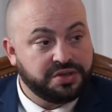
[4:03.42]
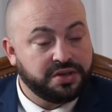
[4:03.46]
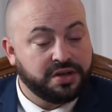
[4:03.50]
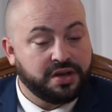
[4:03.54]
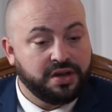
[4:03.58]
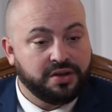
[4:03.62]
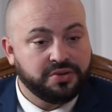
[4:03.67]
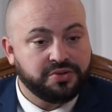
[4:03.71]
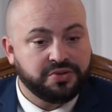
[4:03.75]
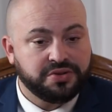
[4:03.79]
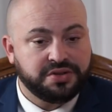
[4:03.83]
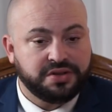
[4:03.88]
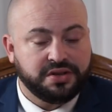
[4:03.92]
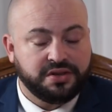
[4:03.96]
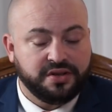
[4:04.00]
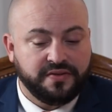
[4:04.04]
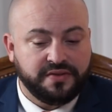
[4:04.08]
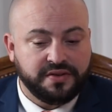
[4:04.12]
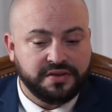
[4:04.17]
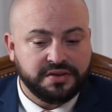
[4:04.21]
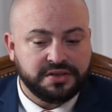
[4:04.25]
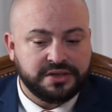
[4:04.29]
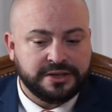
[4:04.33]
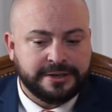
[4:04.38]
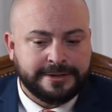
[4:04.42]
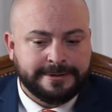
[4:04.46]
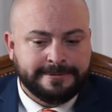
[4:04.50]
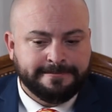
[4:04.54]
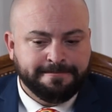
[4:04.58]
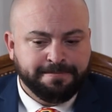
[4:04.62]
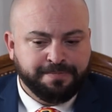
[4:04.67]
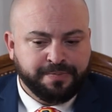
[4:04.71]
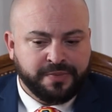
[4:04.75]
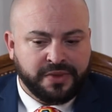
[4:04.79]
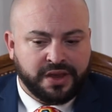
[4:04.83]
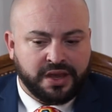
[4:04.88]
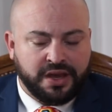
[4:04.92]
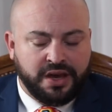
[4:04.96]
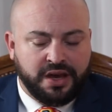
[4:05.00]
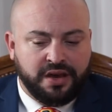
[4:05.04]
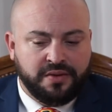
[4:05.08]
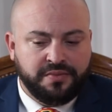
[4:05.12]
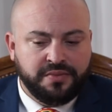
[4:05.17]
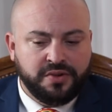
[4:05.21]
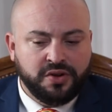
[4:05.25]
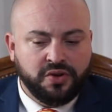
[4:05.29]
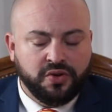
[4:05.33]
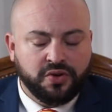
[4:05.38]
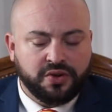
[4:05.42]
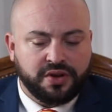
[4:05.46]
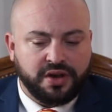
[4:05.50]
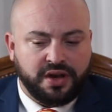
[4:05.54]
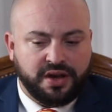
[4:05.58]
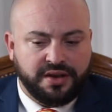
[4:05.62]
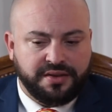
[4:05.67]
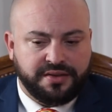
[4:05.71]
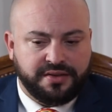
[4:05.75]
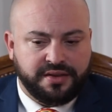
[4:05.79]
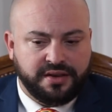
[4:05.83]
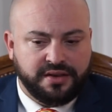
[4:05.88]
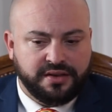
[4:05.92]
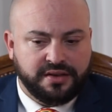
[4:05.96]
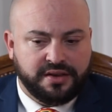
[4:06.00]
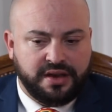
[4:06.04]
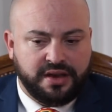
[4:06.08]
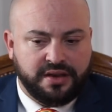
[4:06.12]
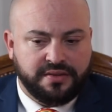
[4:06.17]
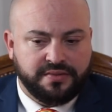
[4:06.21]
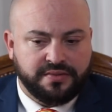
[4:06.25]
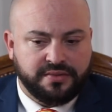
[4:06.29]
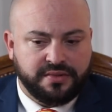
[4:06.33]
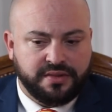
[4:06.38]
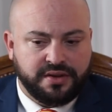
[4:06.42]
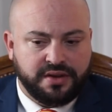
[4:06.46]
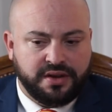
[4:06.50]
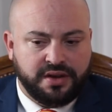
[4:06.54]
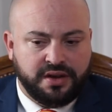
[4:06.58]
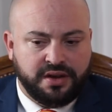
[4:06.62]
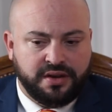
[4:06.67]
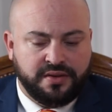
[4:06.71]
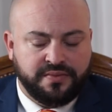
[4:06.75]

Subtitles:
the cultural significance? Look, I think that